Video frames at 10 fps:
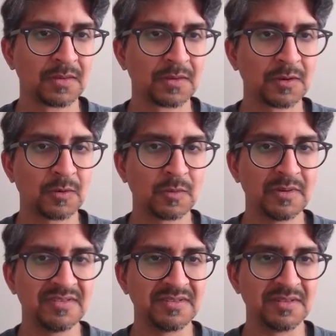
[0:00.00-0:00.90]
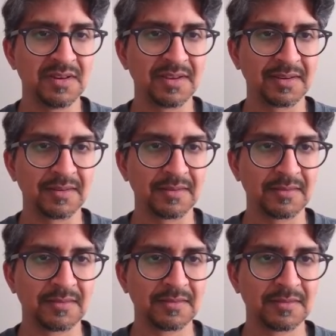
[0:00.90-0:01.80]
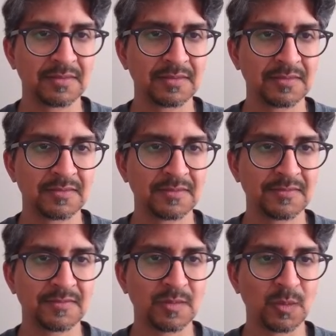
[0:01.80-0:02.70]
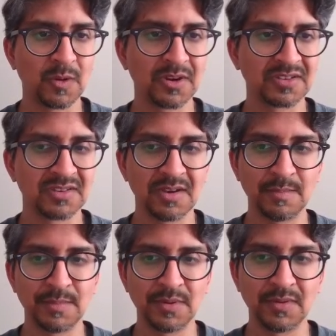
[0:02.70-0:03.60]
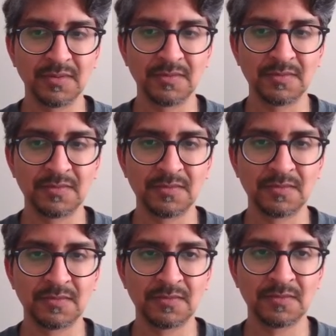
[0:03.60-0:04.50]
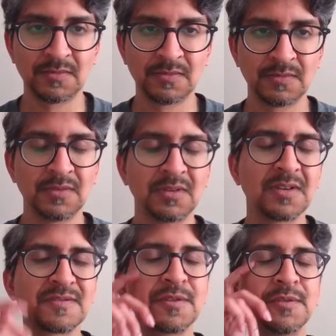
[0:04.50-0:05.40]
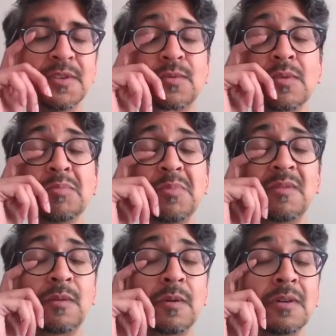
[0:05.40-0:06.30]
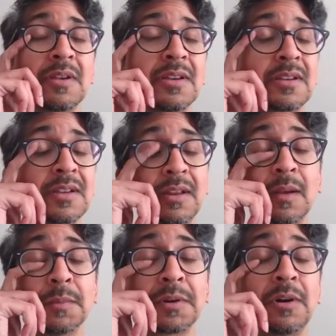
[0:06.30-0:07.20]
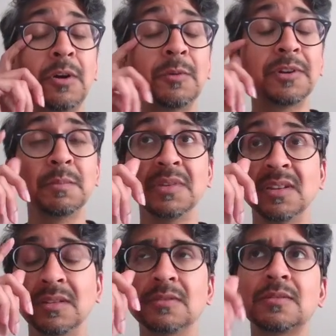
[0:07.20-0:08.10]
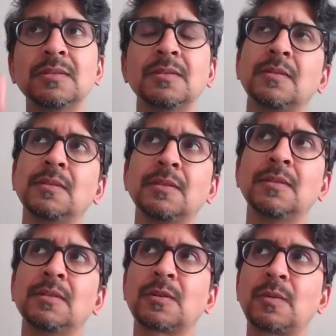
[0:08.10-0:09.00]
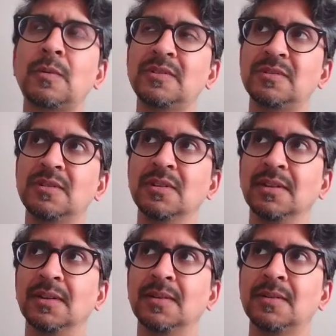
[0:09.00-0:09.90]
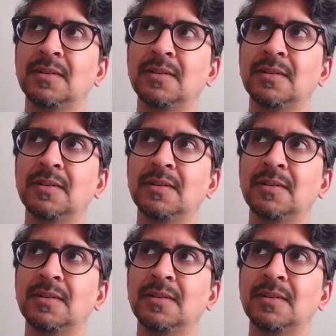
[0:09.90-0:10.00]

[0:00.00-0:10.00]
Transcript: Quisling, for example. I've heard this word before and I cannot recall what it means. Quisling.